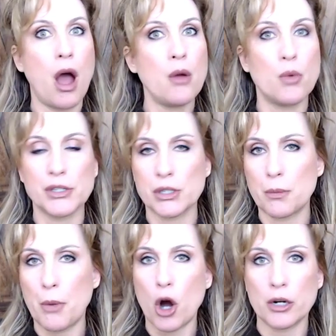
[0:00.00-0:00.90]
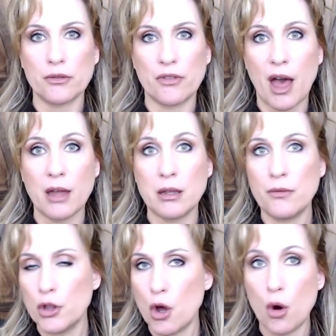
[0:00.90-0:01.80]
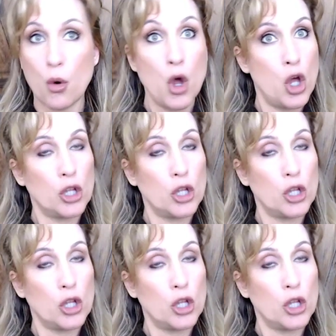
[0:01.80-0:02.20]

I wasn't a part of that, even though